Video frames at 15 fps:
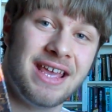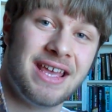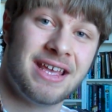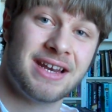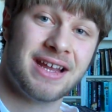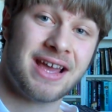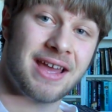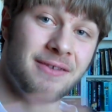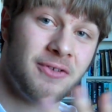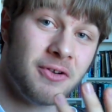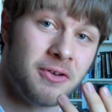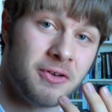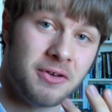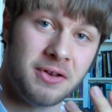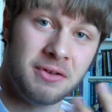and I've
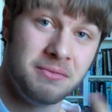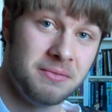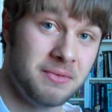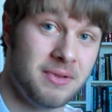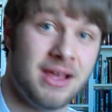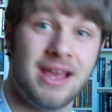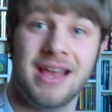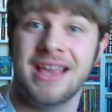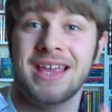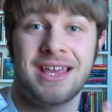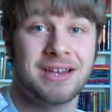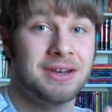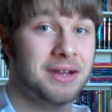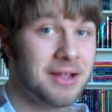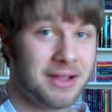heard,
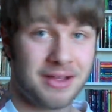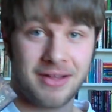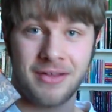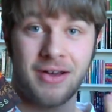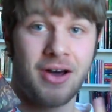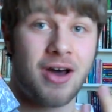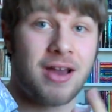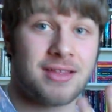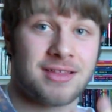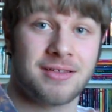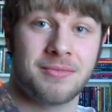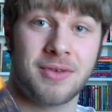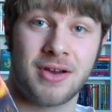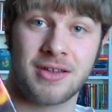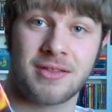again,
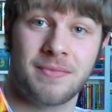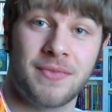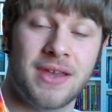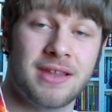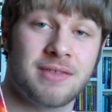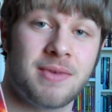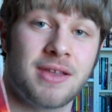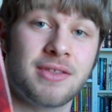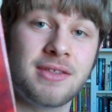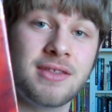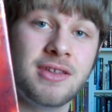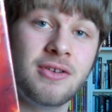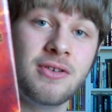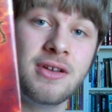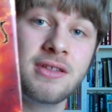awesome, awesome things about the
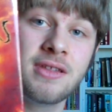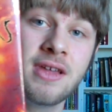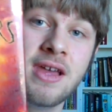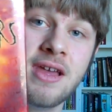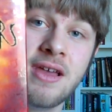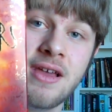series.